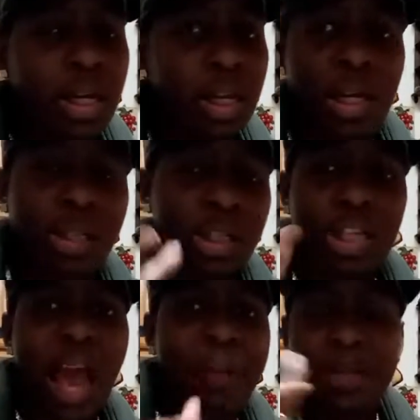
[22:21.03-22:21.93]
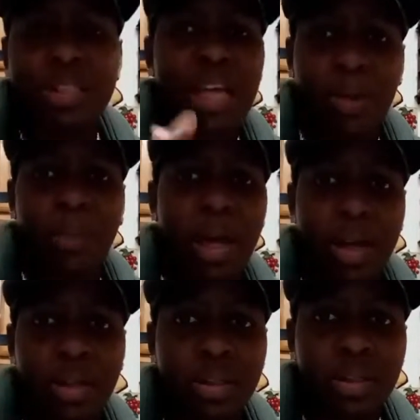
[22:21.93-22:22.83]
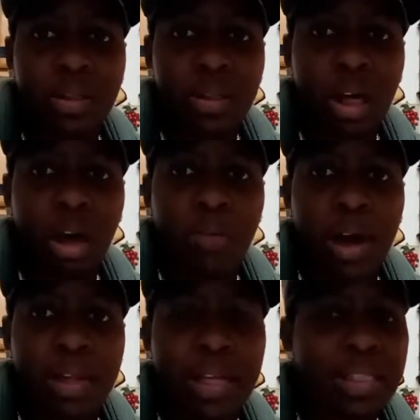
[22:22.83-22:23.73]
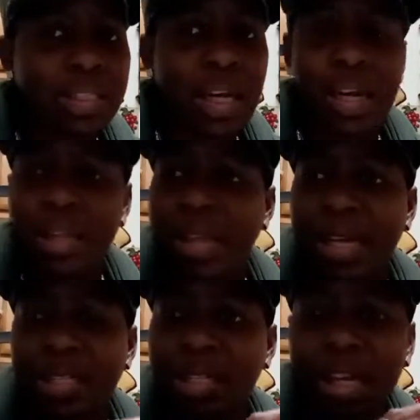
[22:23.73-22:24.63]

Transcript: It just happens that way. All right? That's the